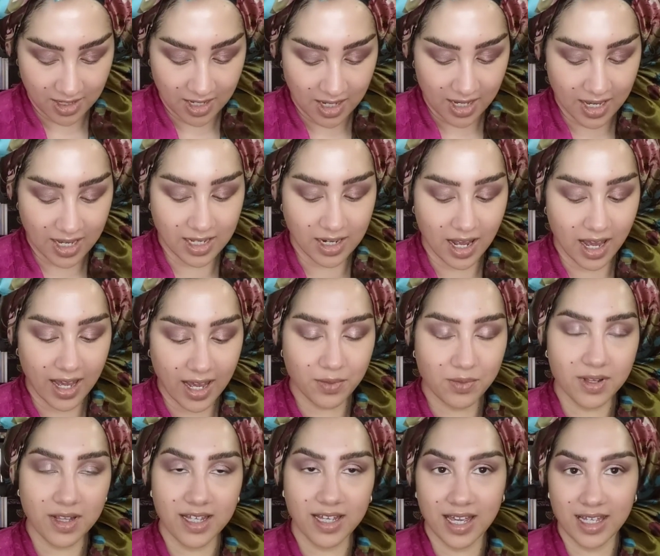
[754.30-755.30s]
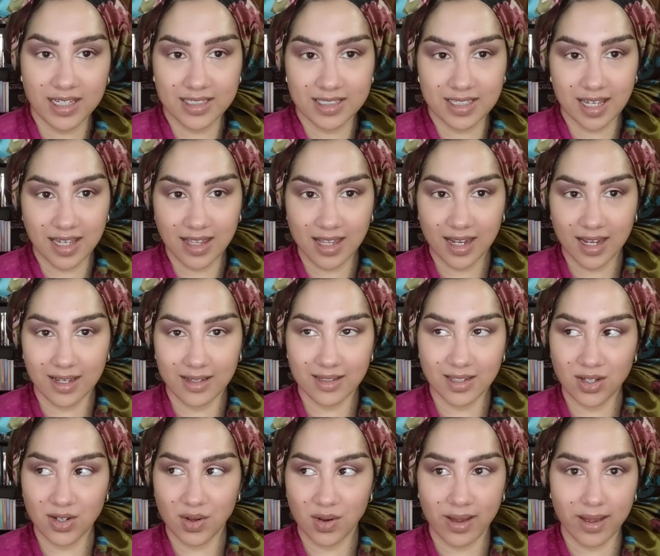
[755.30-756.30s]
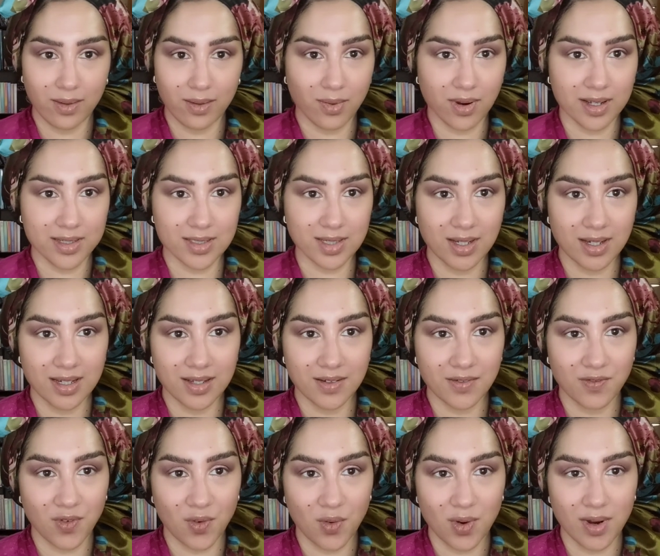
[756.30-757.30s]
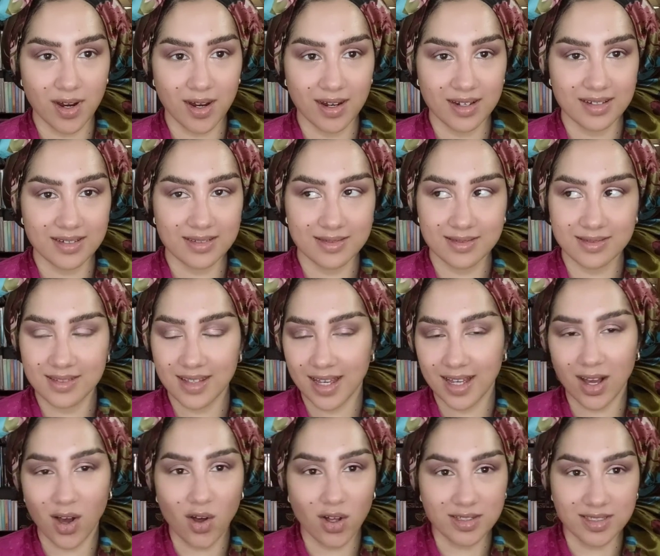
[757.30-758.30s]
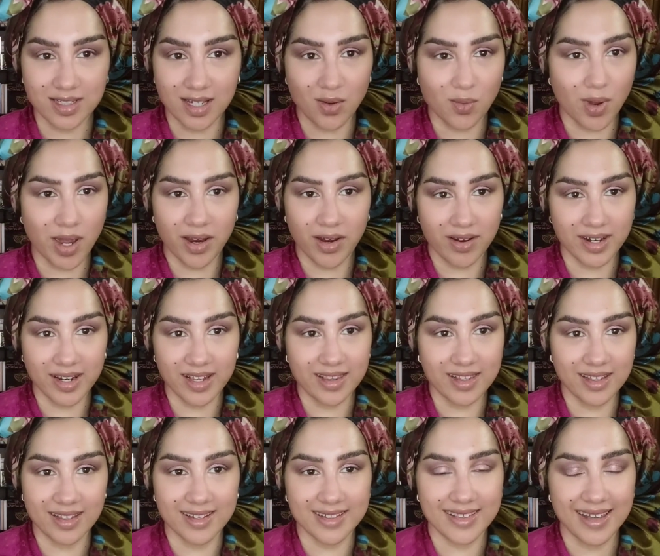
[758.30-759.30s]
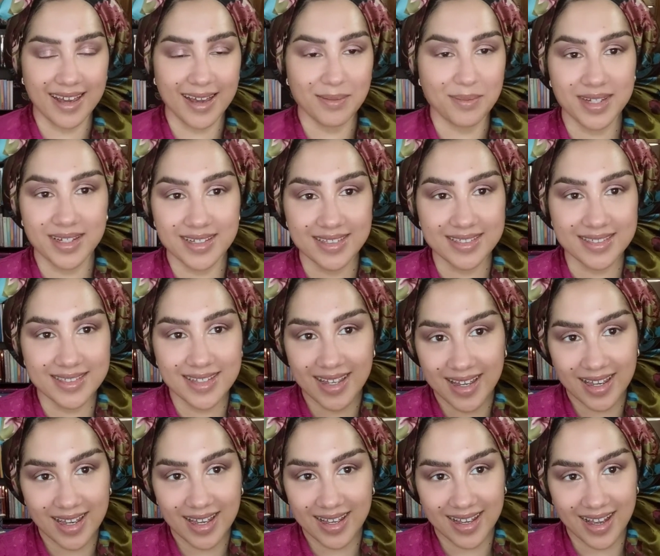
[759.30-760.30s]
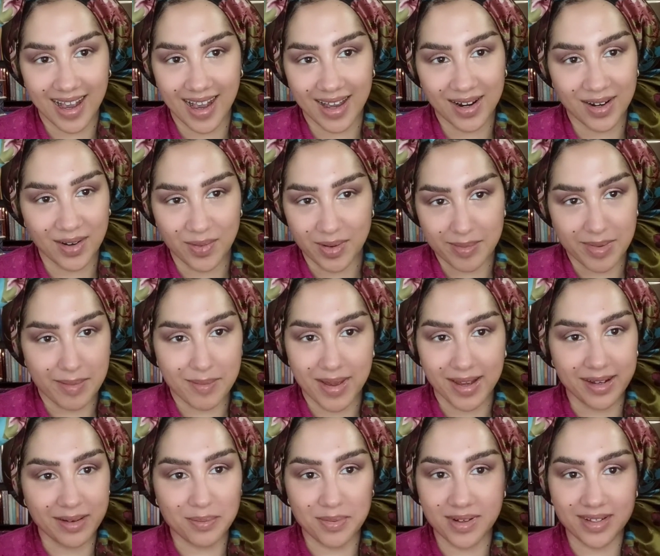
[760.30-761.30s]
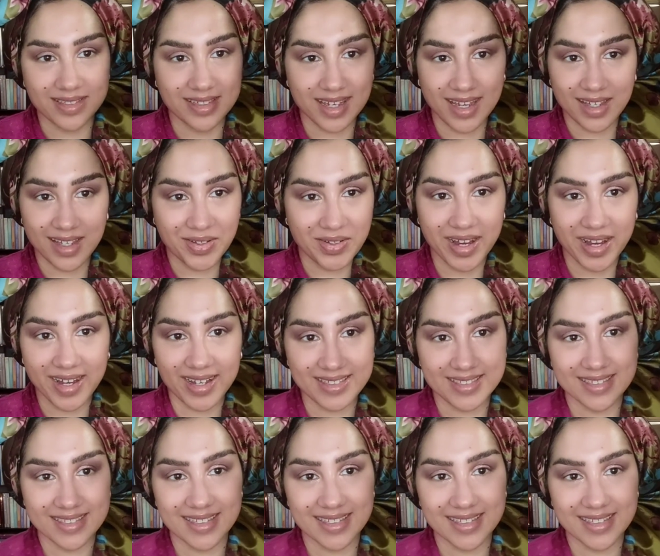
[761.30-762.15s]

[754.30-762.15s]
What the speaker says: And I really can't say that, you know, it works good for like all day wear or anything like that because I don't wear my makeup all day, you guys.